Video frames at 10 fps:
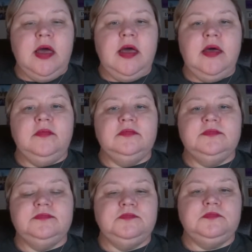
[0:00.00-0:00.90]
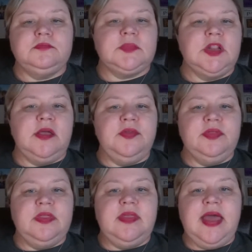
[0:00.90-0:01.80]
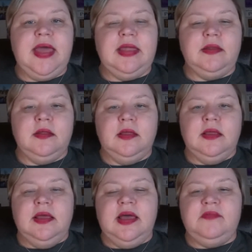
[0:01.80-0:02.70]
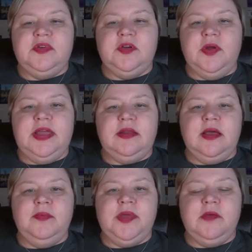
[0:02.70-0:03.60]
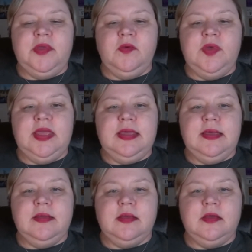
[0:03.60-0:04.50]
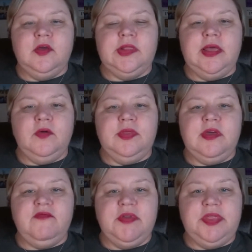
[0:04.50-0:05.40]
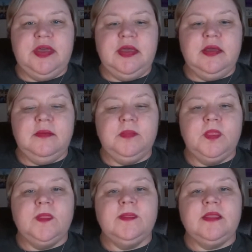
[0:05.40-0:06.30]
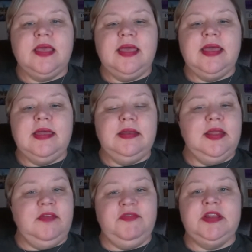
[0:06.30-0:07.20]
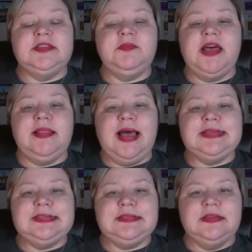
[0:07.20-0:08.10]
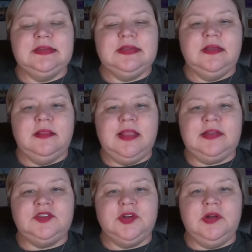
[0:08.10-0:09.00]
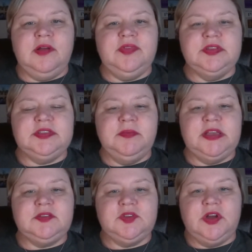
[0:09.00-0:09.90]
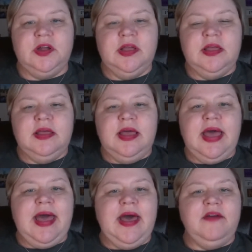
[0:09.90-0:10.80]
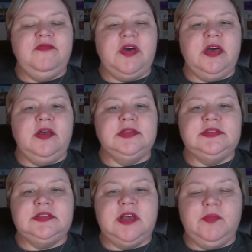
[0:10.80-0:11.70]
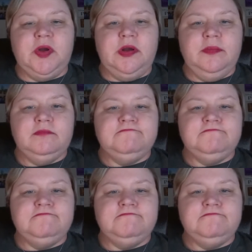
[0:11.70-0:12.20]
Other than that, have a great upcoming week. Good luck with everything. And if it is my last lecture of the semester, have a good summer.